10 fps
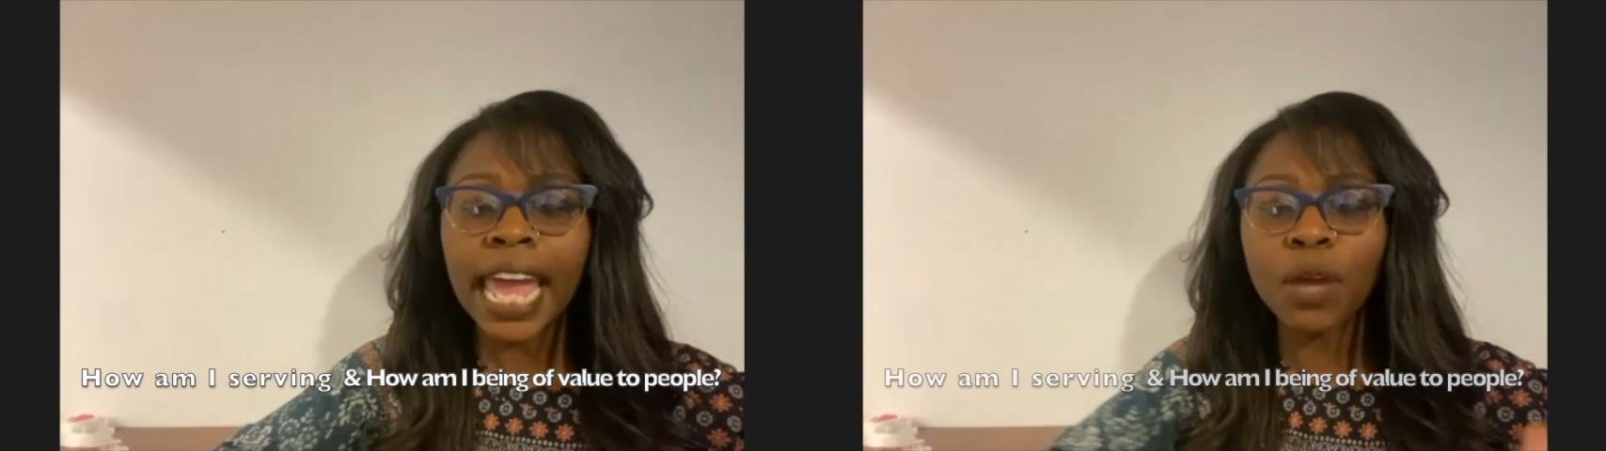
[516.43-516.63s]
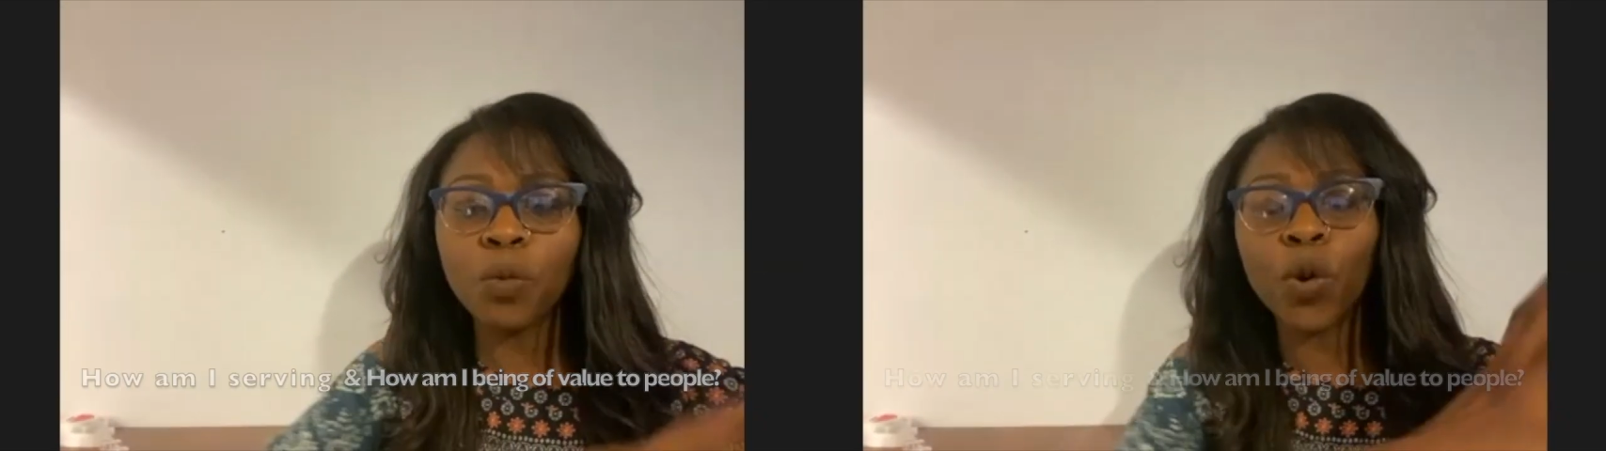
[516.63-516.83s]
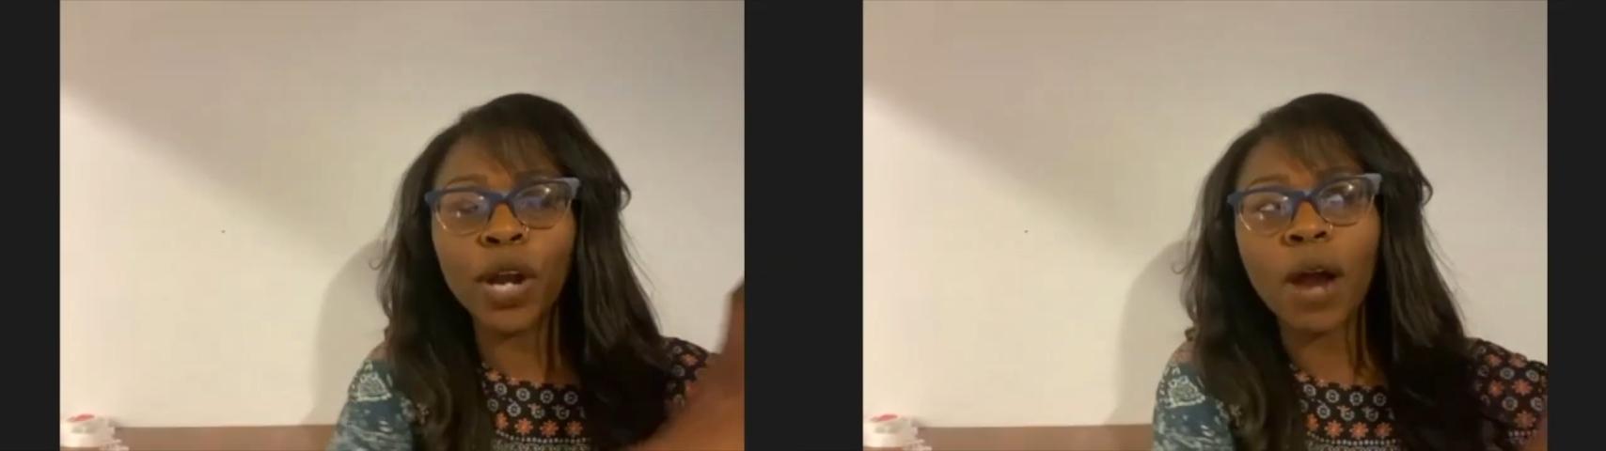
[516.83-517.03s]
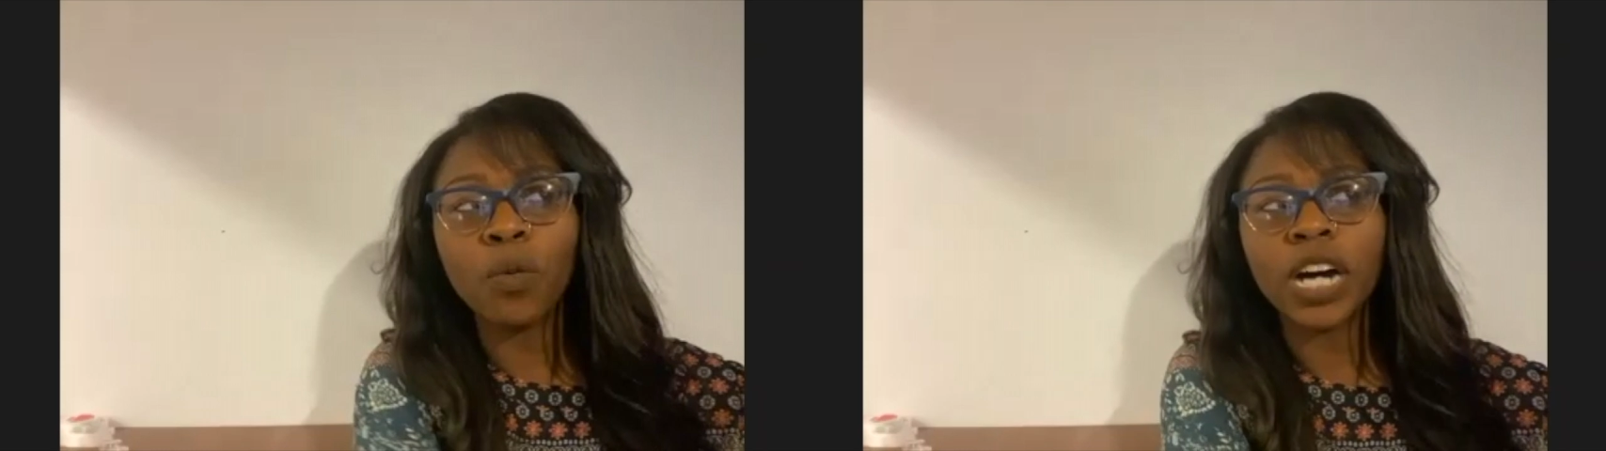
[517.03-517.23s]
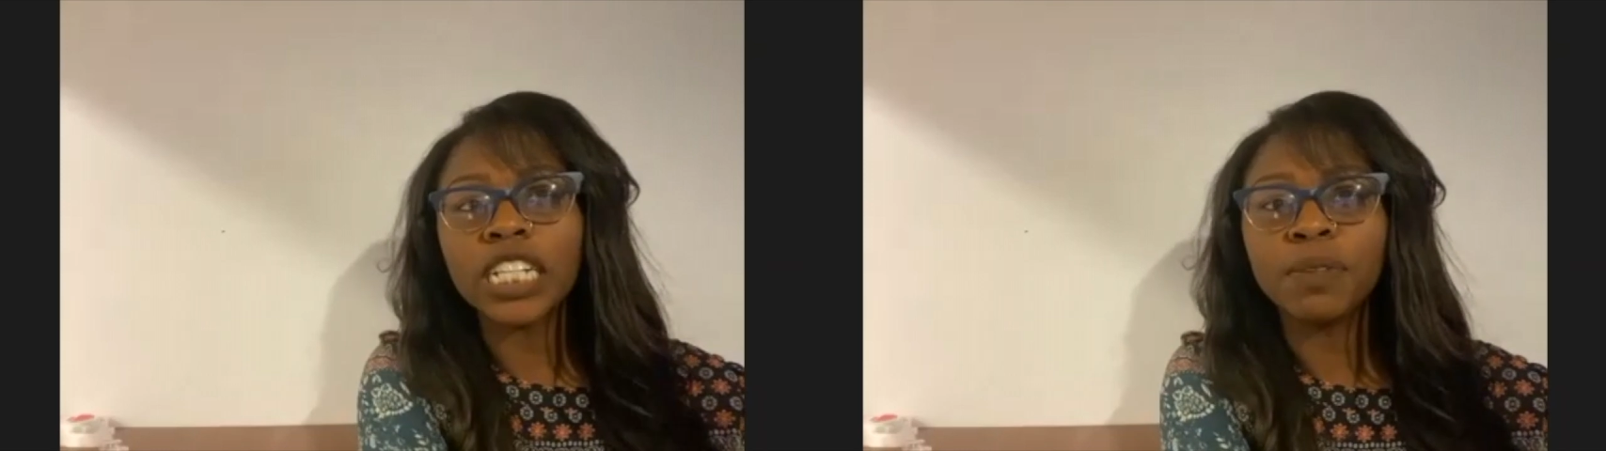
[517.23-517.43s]
And where I
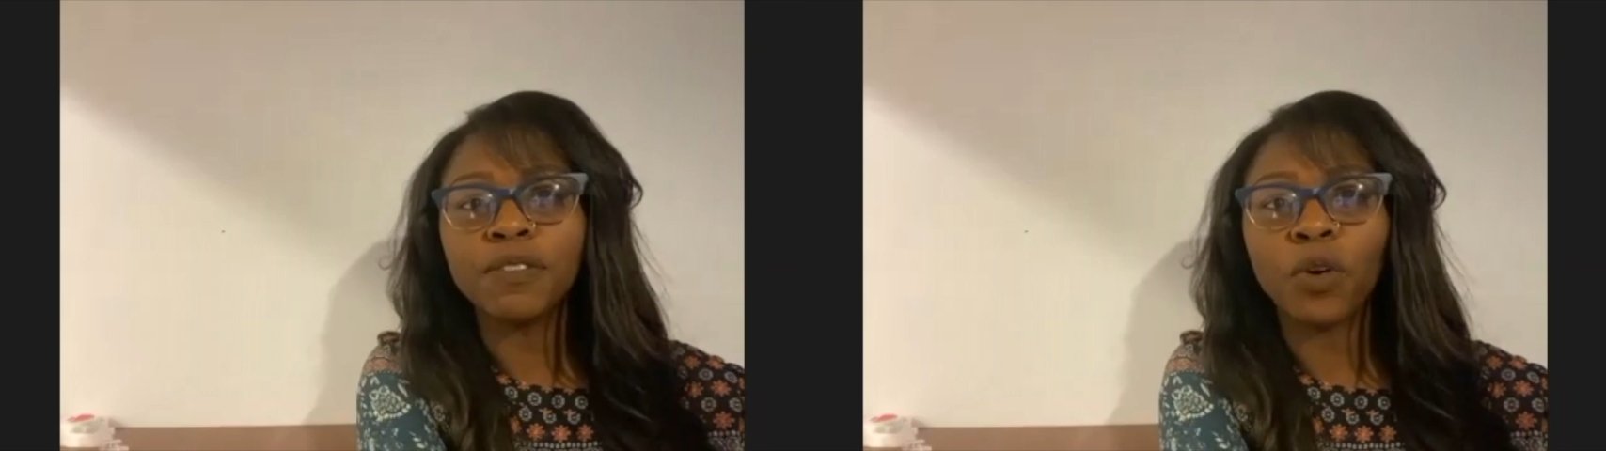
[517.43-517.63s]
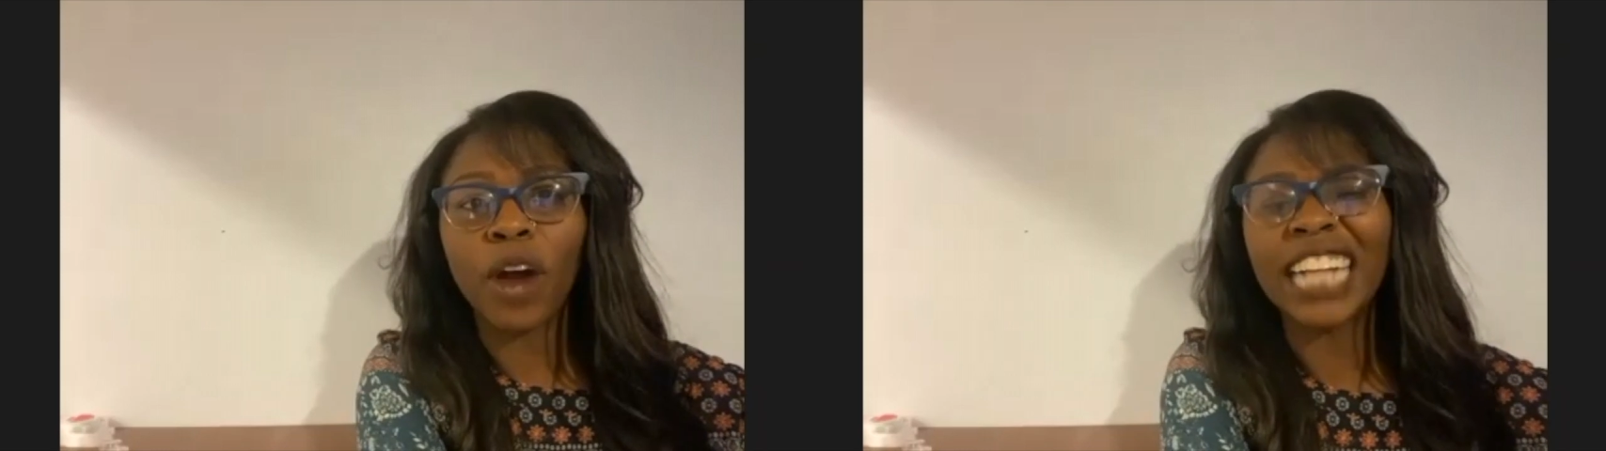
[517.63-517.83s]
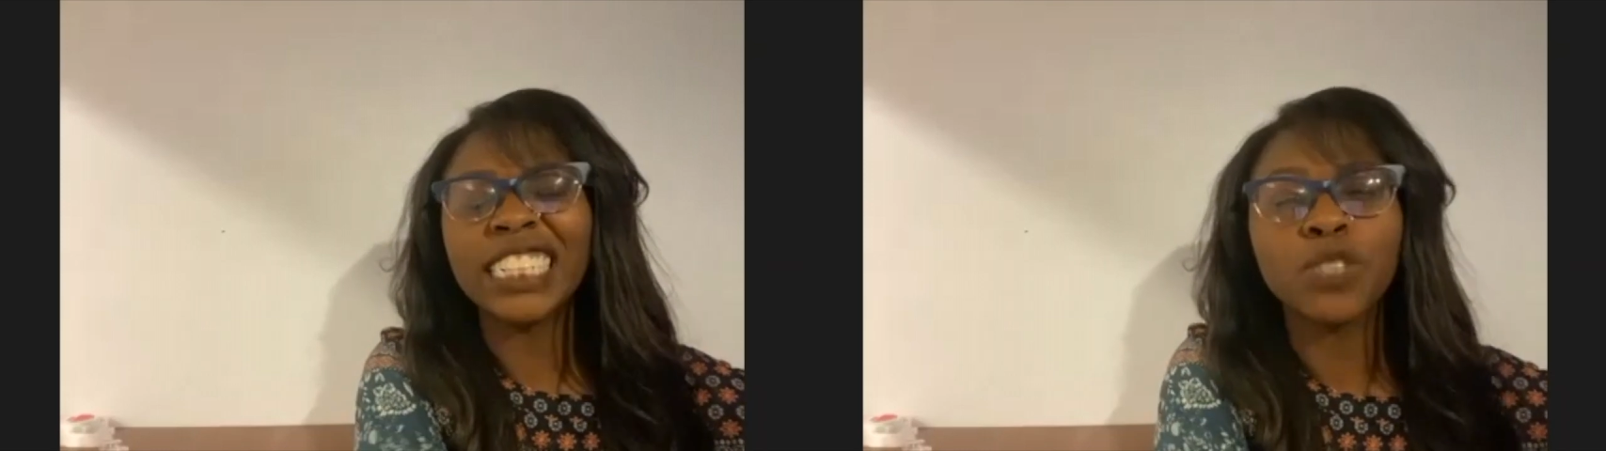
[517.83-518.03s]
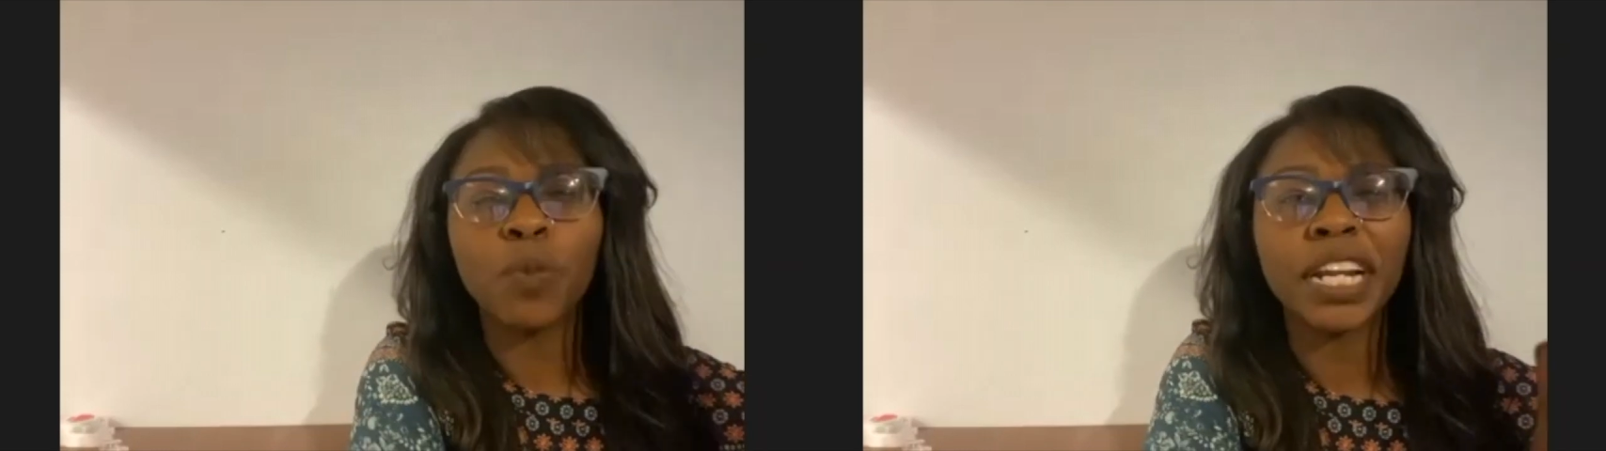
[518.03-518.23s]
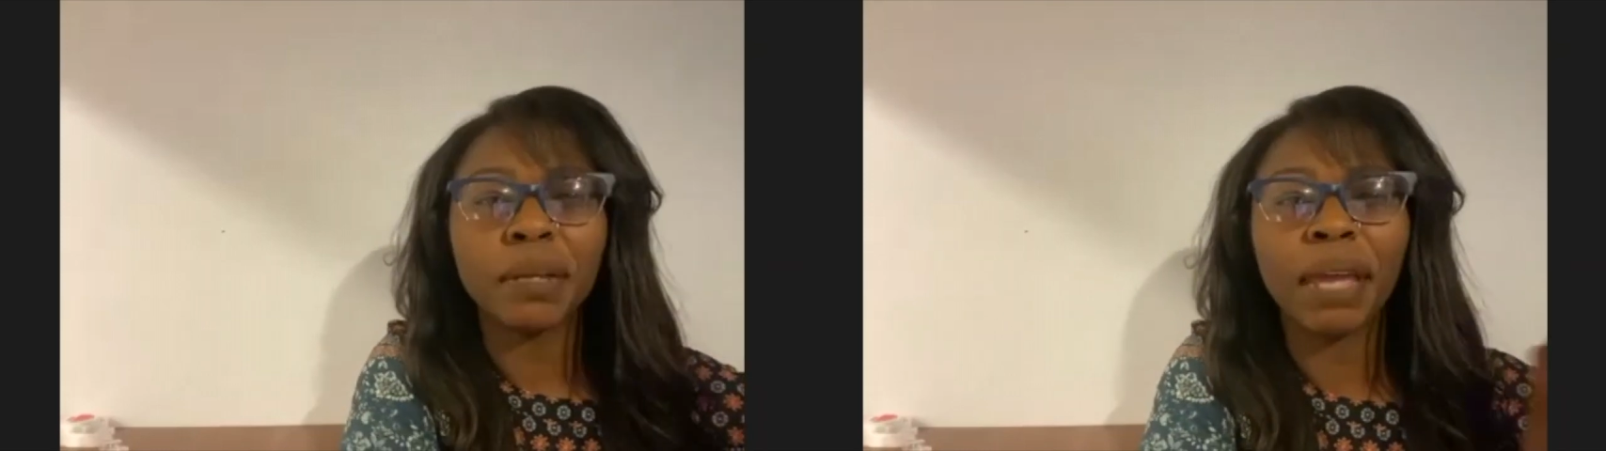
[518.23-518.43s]
was before, I just
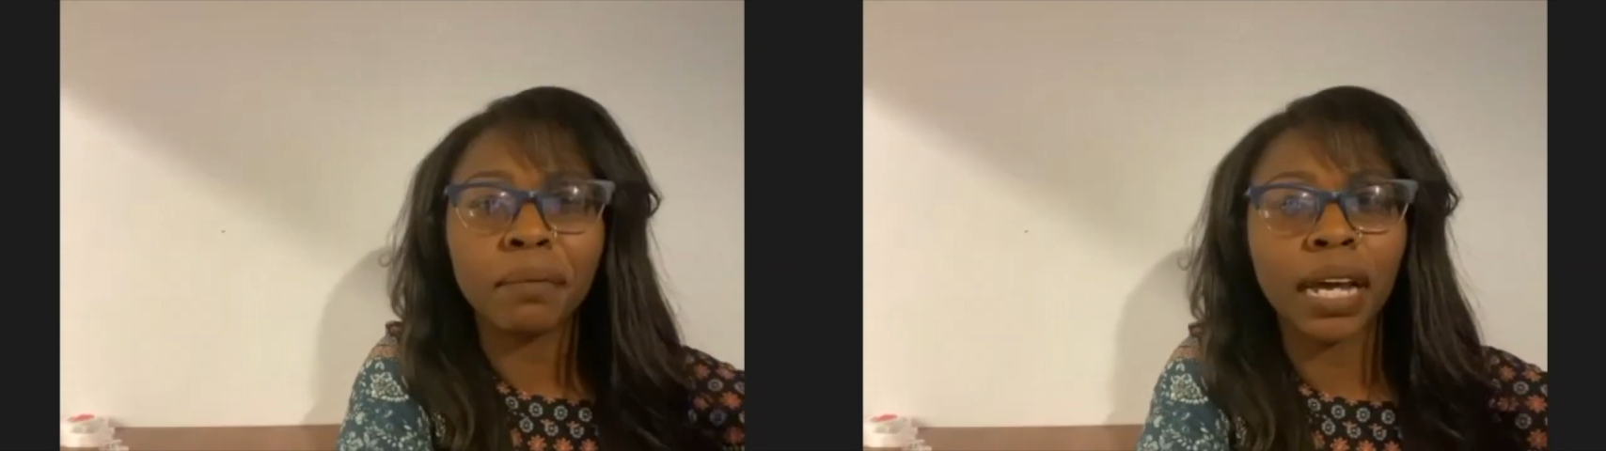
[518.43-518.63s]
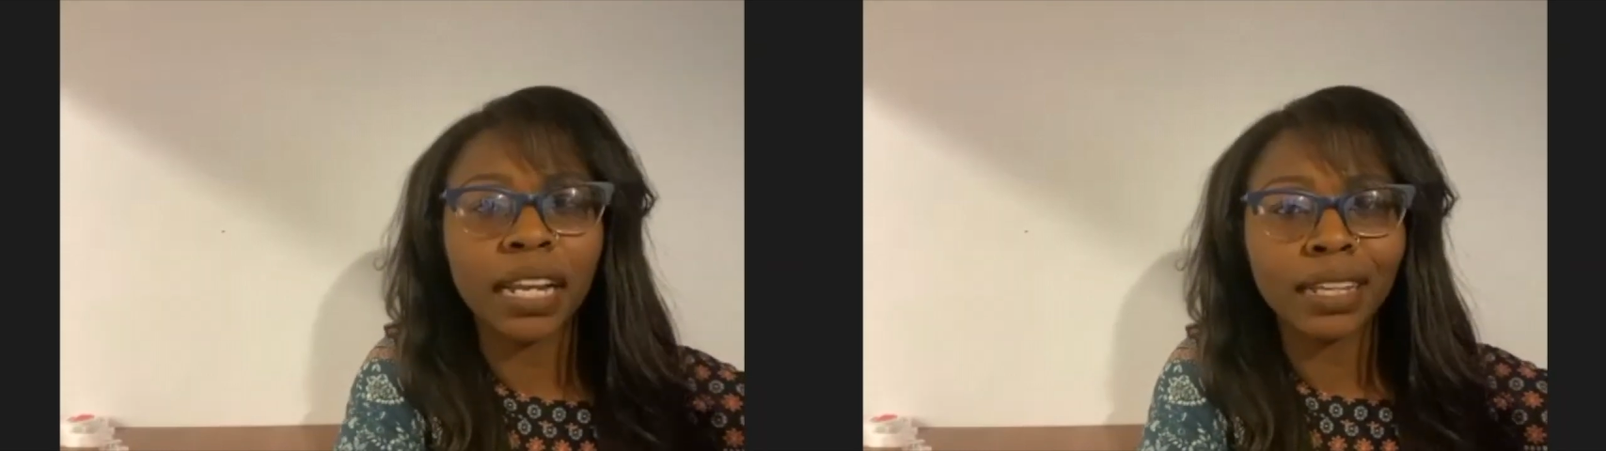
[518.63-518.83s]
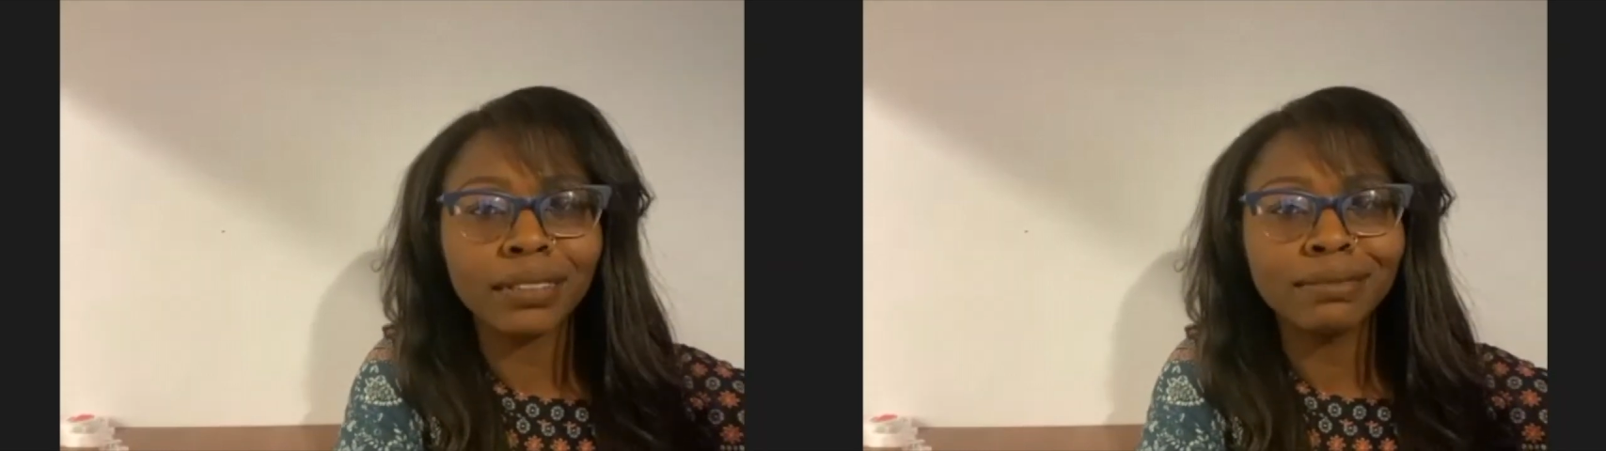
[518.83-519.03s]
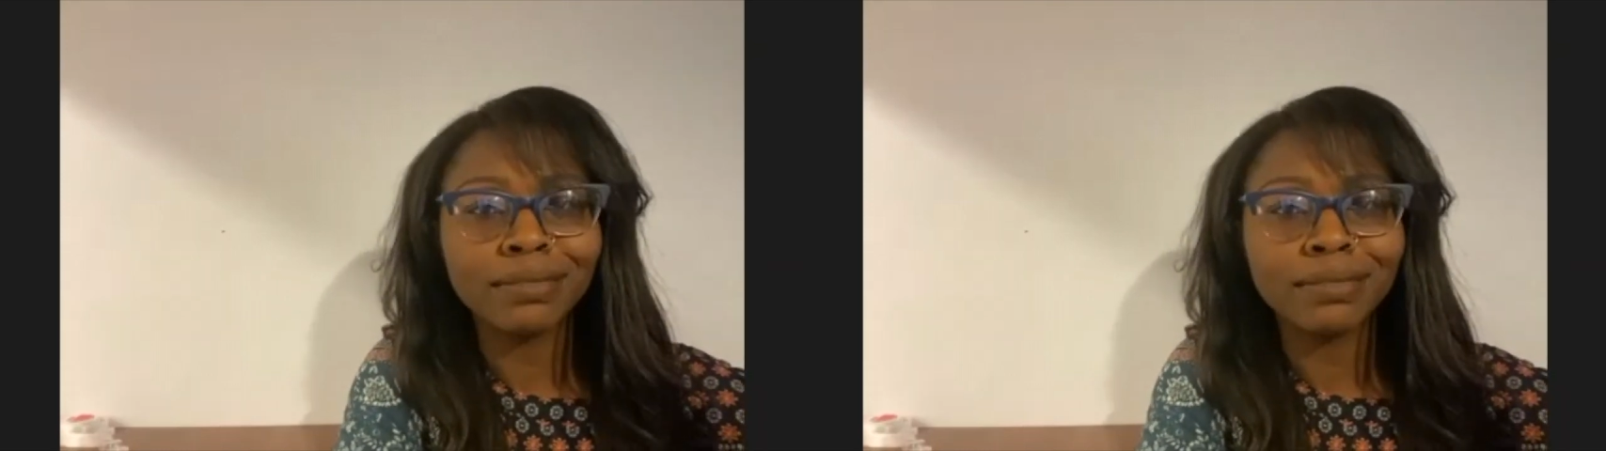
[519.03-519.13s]
wanted to make money.